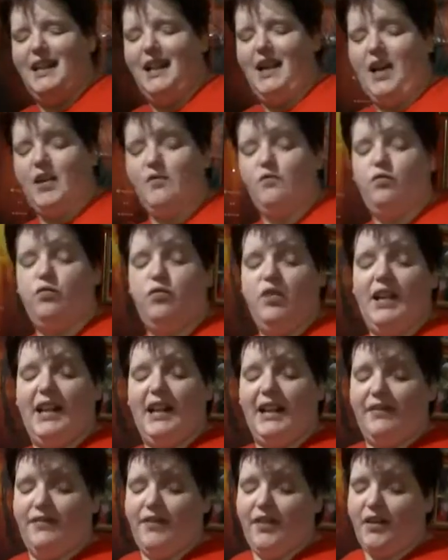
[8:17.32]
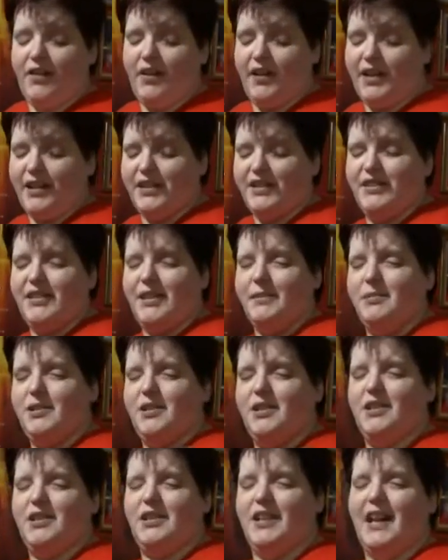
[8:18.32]
I really felt like I'd stepped
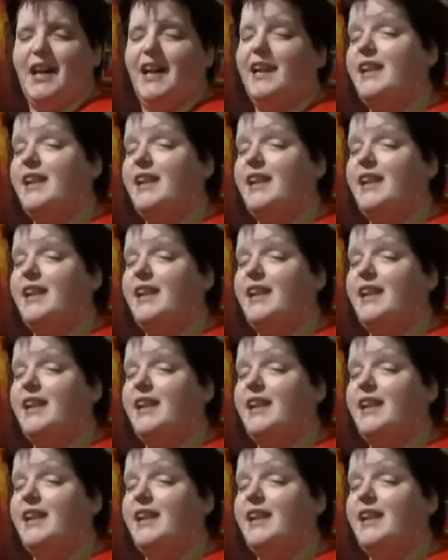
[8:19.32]
into that.